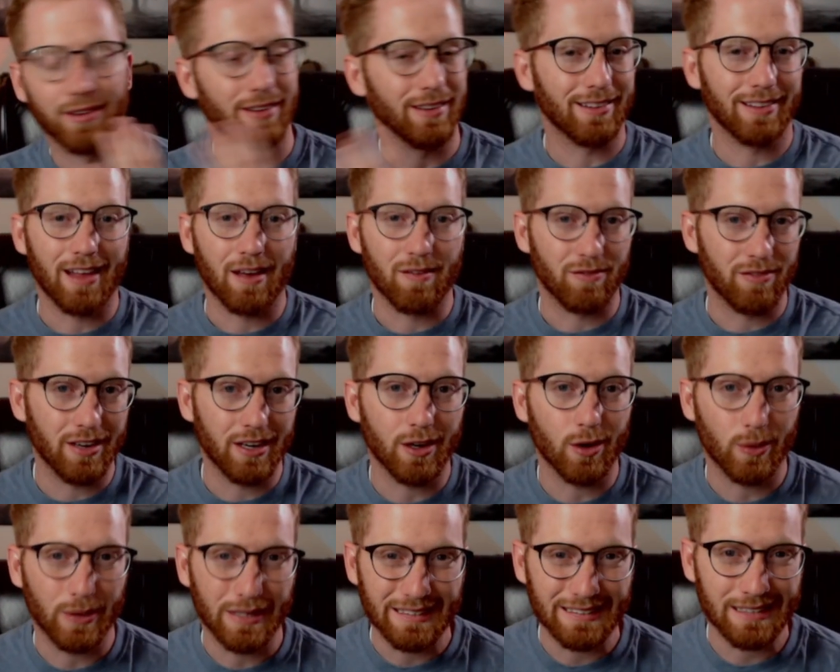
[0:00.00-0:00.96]
That
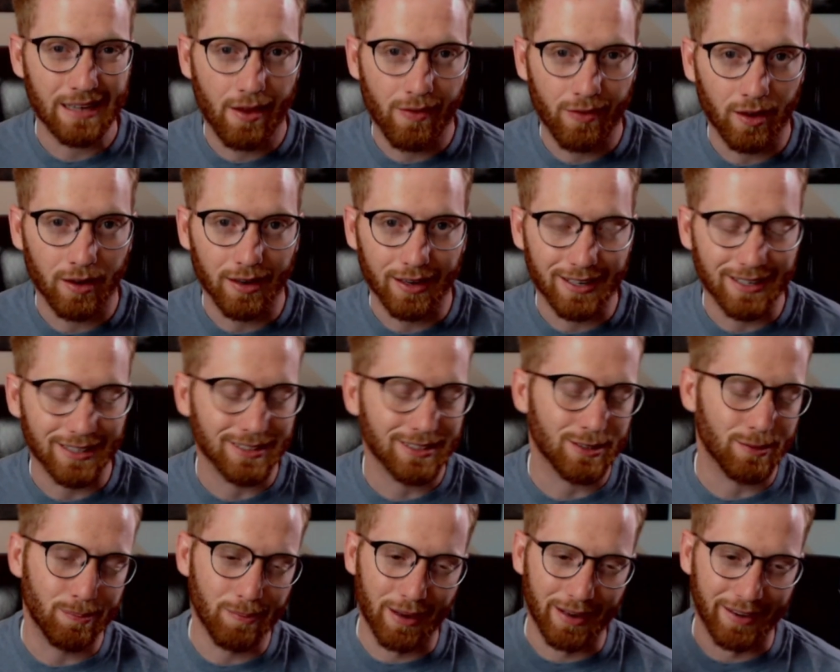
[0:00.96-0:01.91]
video is on the
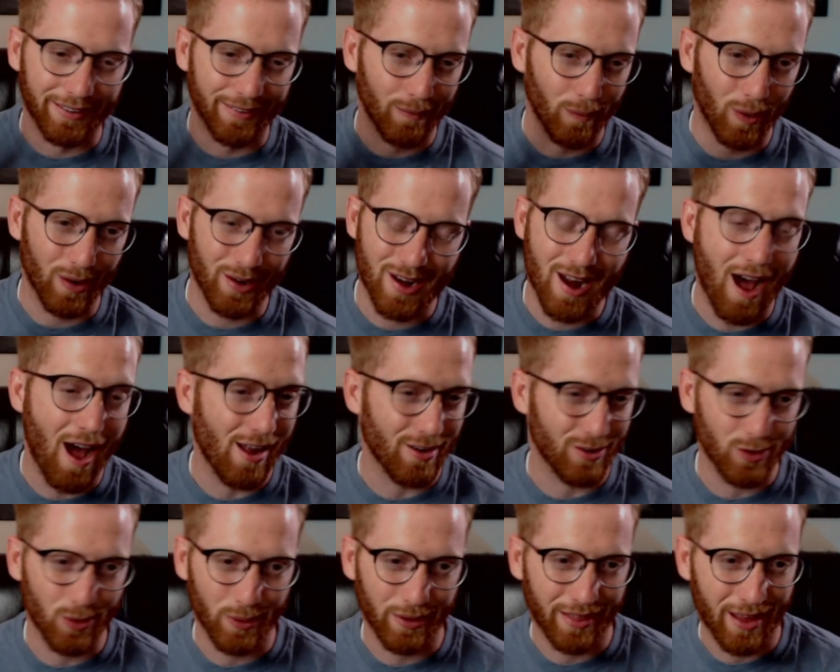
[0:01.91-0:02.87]
list, but we're not
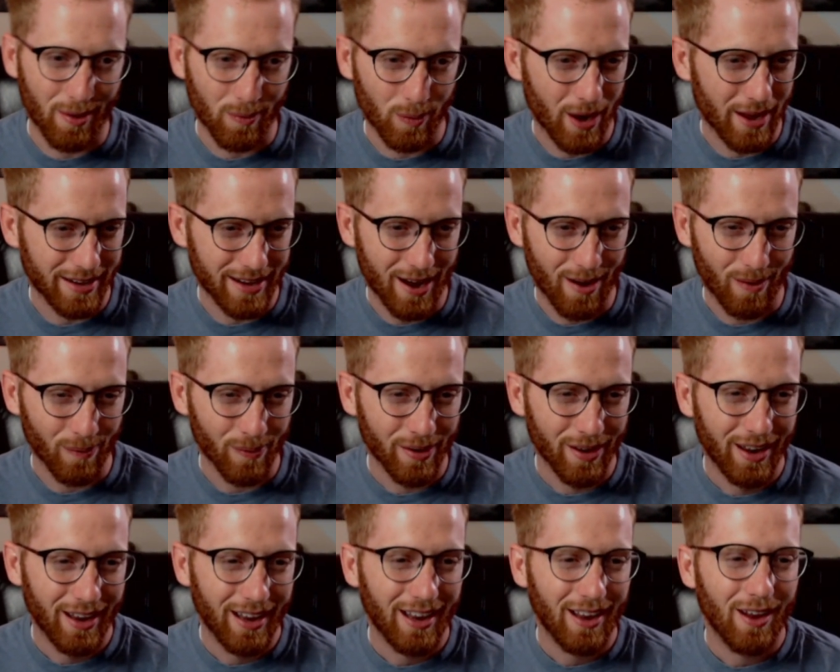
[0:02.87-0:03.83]
doing that right now.
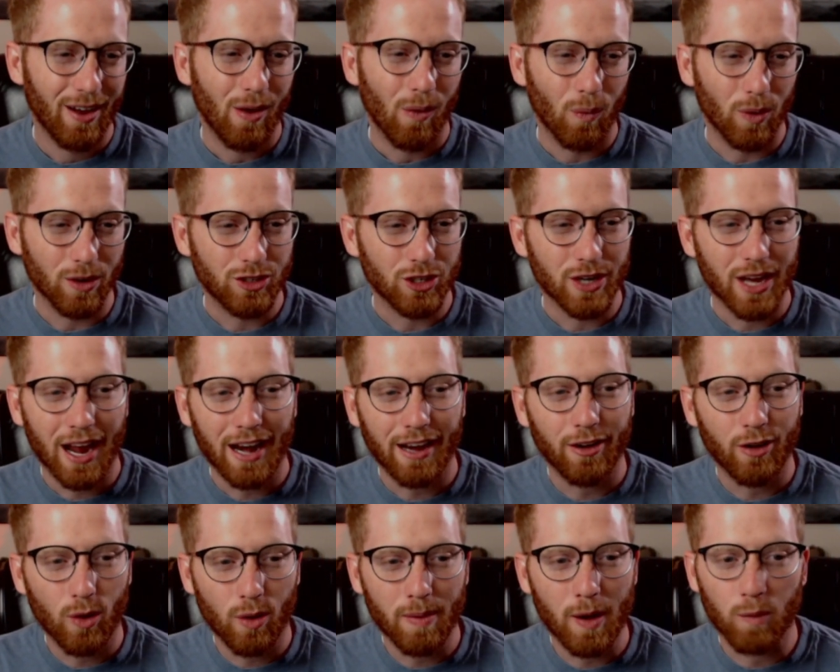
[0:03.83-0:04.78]
What you got to
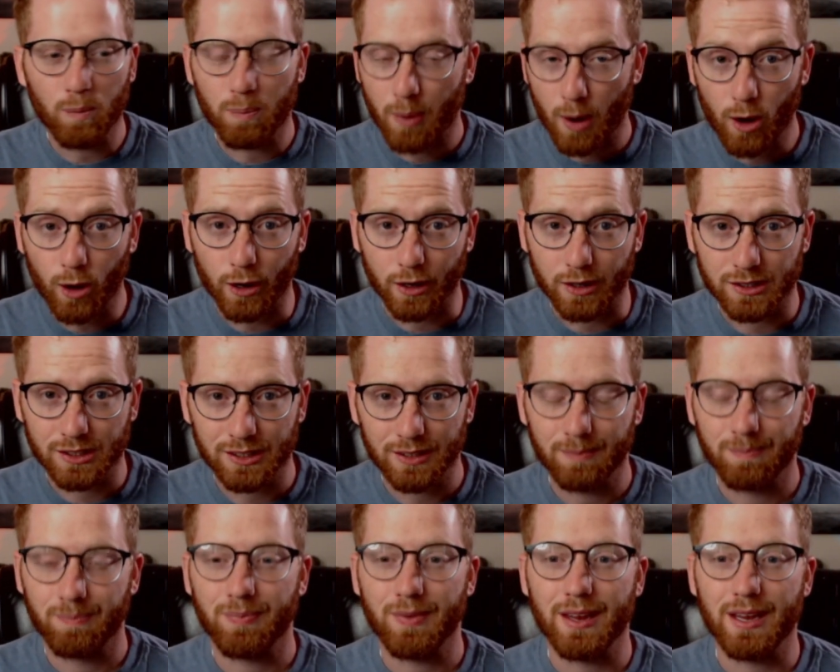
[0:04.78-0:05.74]
know about perks:
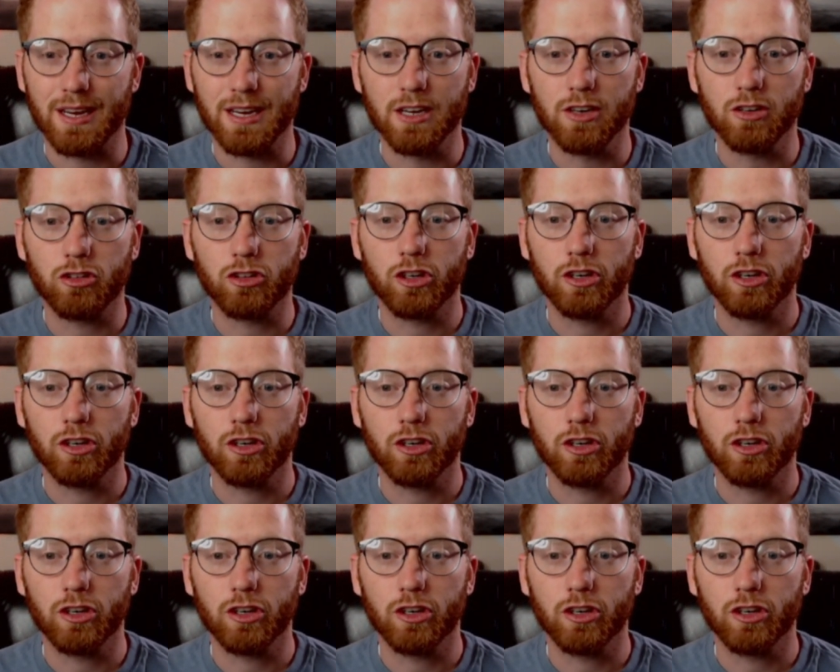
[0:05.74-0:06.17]
each